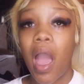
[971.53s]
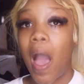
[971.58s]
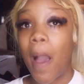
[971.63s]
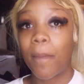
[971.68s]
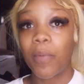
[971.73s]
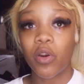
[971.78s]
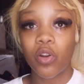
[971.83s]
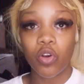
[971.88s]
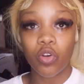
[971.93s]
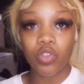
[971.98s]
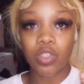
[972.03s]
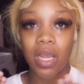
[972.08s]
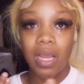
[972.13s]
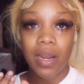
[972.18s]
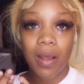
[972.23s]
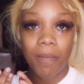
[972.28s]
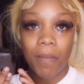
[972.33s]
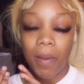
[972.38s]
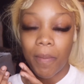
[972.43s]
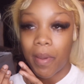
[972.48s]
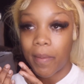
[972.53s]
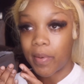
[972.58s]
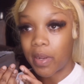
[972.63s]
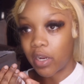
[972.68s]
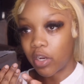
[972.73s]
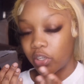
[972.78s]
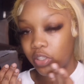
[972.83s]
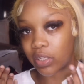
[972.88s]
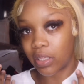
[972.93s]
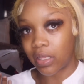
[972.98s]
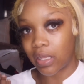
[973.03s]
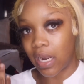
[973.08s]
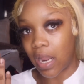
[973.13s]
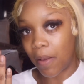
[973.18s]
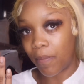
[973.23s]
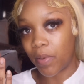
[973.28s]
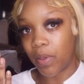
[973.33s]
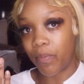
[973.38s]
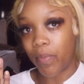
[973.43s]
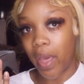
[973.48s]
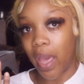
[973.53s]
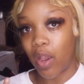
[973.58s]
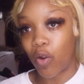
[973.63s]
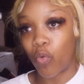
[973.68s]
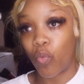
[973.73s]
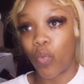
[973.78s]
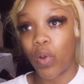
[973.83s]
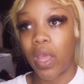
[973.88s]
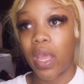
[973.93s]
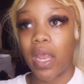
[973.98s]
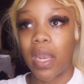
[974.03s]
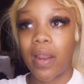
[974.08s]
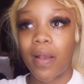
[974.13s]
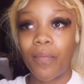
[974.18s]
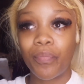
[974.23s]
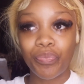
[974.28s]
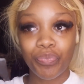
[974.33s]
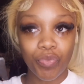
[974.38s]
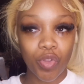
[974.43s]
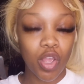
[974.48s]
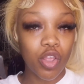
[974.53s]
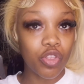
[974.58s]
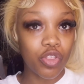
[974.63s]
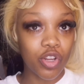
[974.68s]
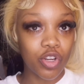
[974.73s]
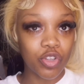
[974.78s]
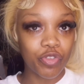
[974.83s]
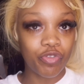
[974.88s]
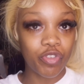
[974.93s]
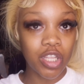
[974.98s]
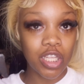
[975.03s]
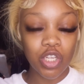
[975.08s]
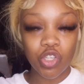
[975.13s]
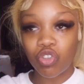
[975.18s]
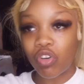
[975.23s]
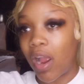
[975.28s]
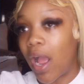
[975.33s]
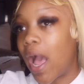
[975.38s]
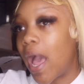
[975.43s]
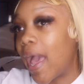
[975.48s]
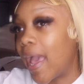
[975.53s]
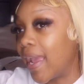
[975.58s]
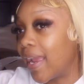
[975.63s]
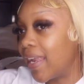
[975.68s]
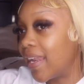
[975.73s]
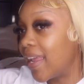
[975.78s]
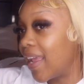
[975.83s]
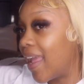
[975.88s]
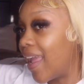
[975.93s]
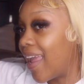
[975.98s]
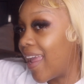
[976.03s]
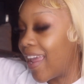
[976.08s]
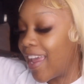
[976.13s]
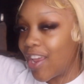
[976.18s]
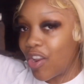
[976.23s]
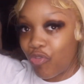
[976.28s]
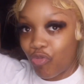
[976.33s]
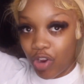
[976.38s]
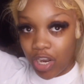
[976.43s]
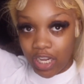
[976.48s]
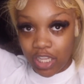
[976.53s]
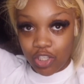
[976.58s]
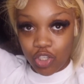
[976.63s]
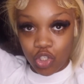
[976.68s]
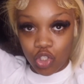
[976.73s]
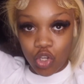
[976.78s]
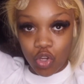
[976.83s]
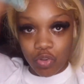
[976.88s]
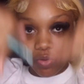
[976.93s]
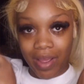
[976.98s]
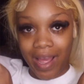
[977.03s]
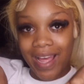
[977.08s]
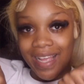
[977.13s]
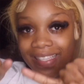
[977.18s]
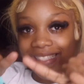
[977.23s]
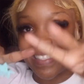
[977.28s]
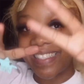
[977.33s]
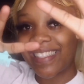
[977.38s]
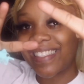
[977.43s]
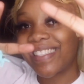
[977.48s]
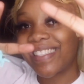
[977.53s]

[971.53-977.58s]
I'm gonna go tie down my baby hairs and then I'll be back when they're fully dried and ready to show you guys.